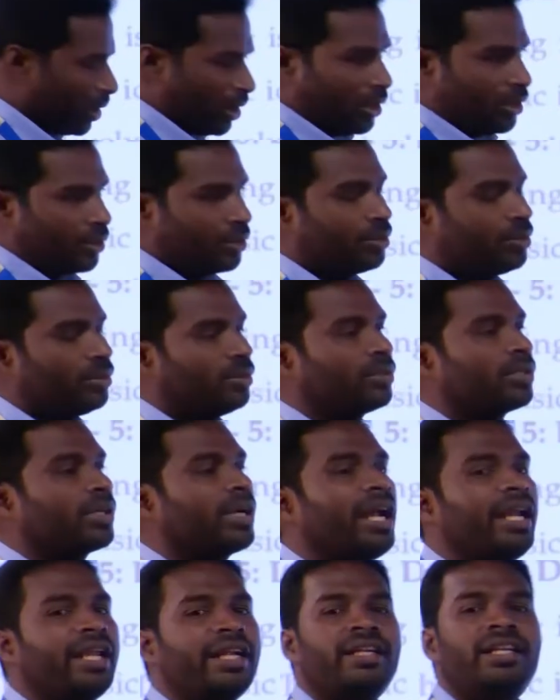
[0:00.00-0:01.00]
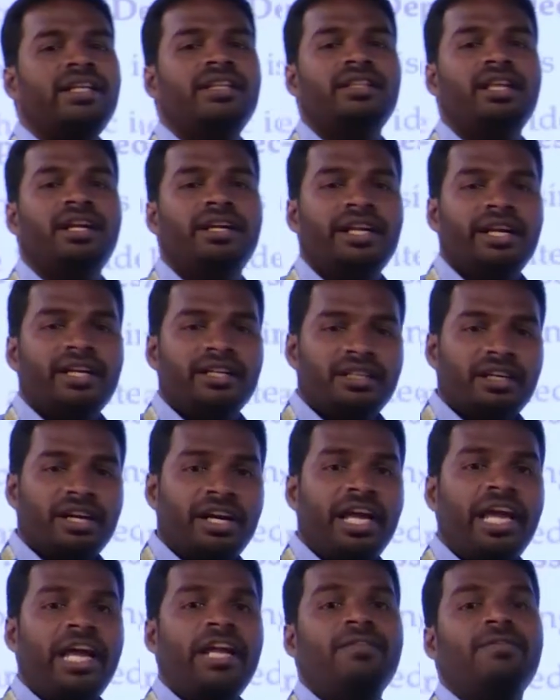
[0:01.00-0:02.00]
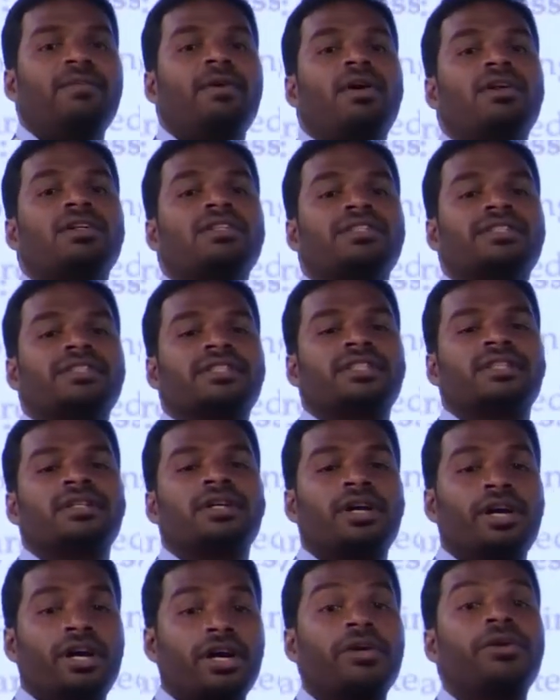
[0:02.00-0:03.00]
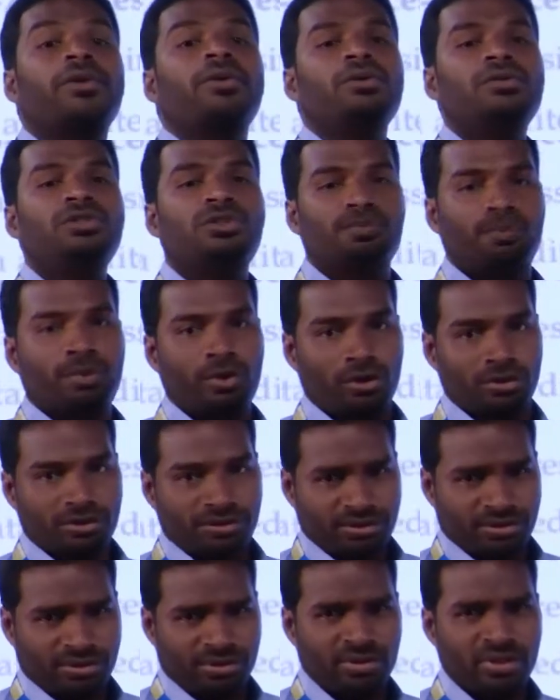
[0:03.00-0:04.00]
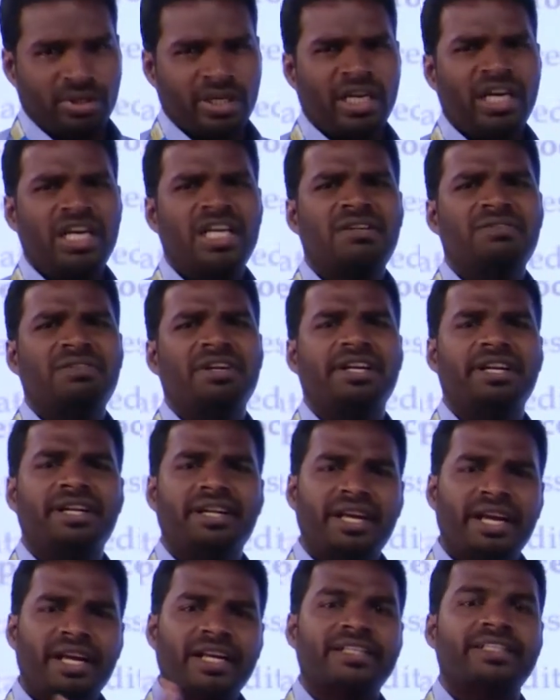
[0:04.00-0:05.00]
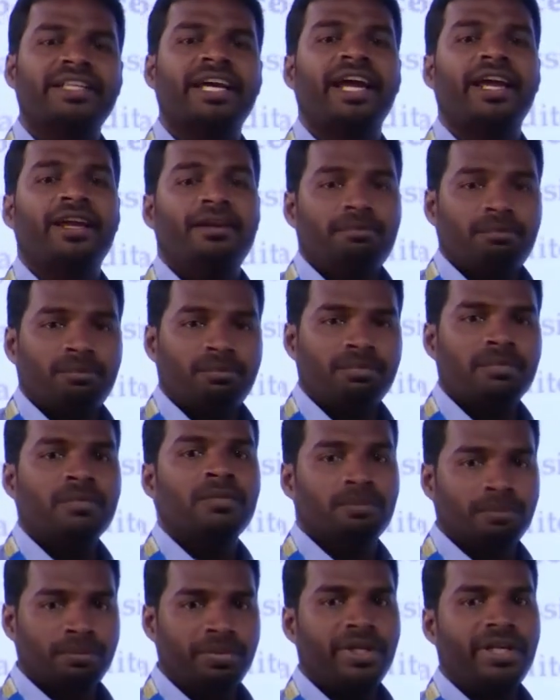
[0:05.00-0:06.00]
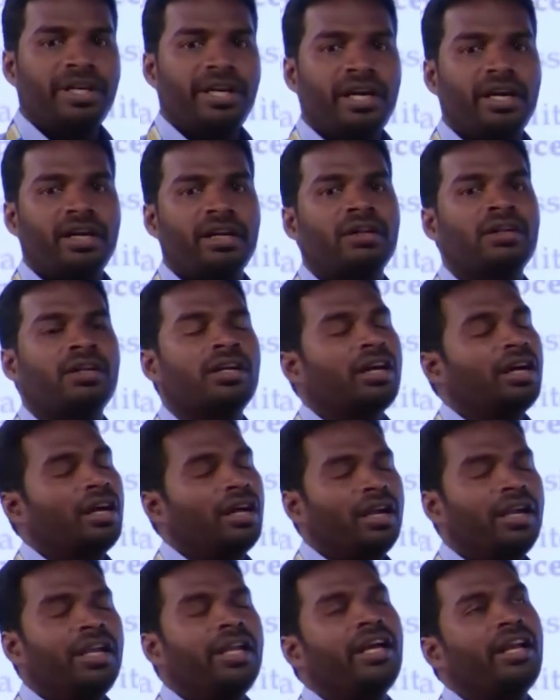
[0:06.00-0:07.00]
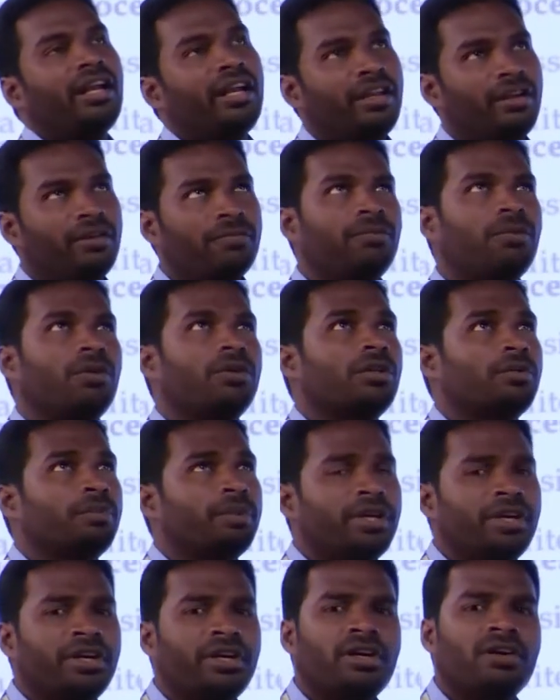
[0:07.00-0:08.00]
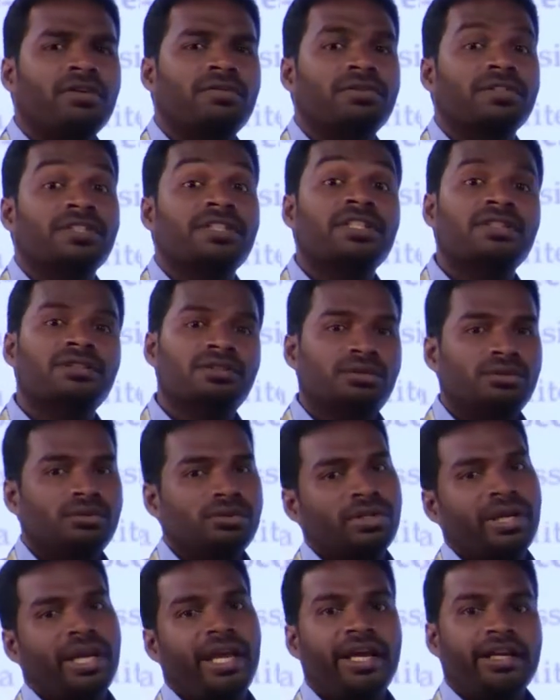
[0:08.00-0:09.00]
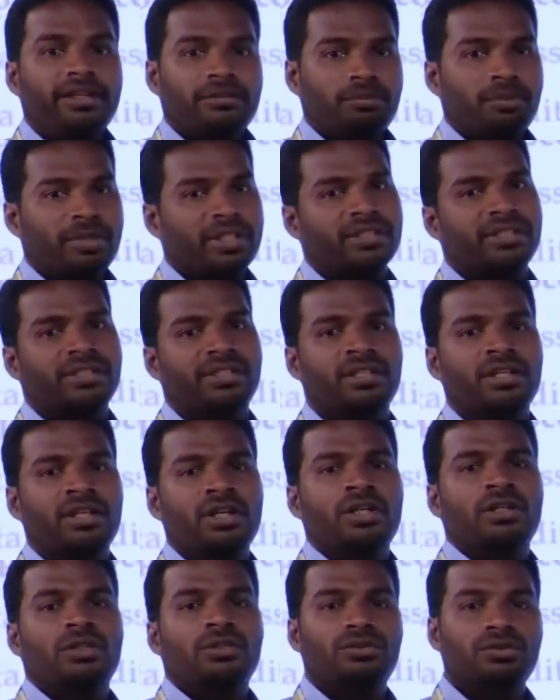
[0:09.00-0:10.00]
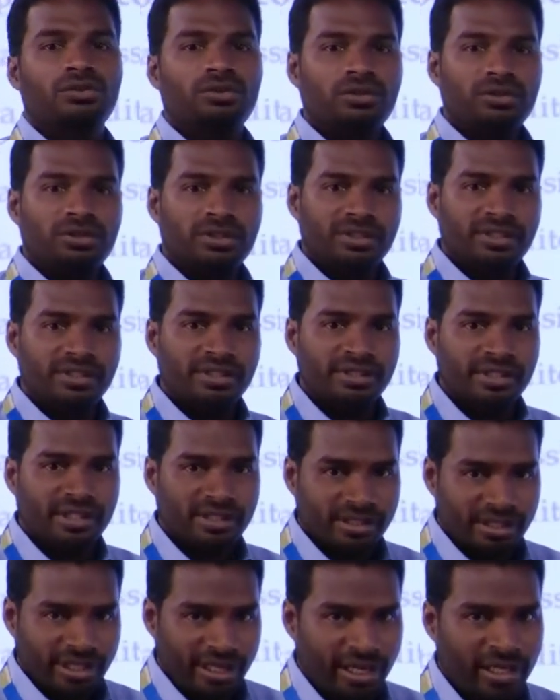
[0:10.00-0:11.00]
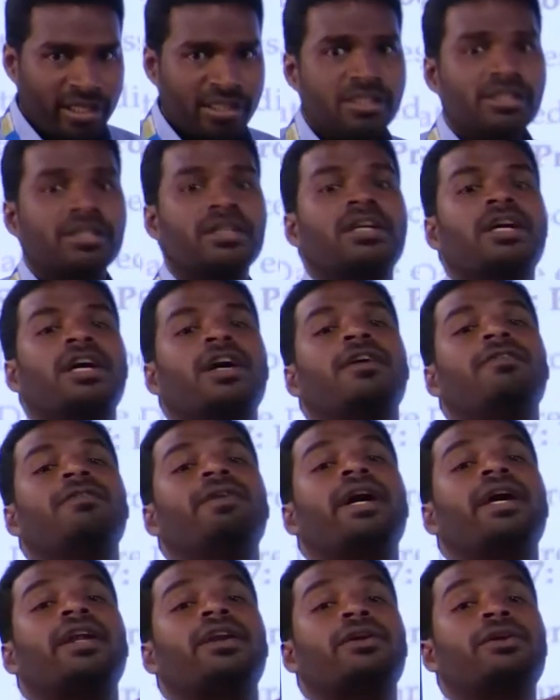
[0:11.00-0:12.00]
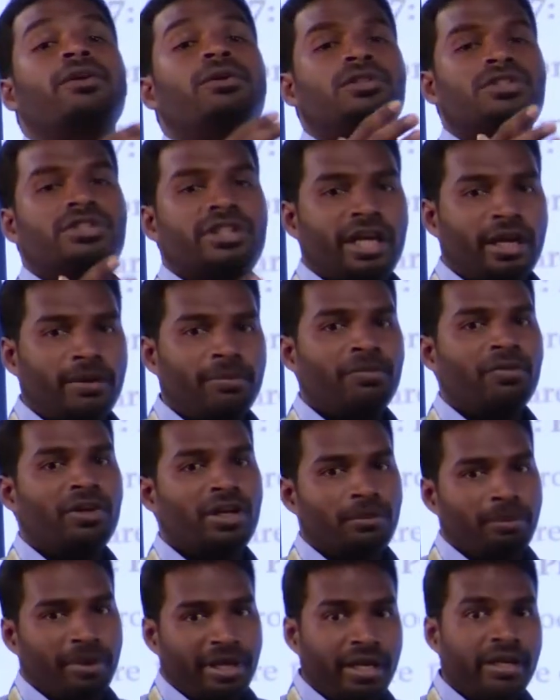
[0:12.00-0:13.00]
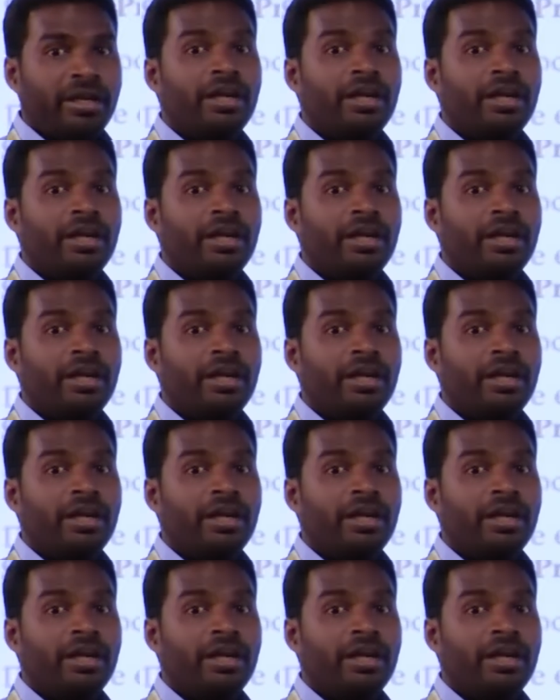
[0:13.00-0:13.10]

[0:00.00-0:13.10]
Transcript: So collecting the data involves a huge process. It will take time period nearly for the period of 6 to 8 months. So this is the stage where huge time will be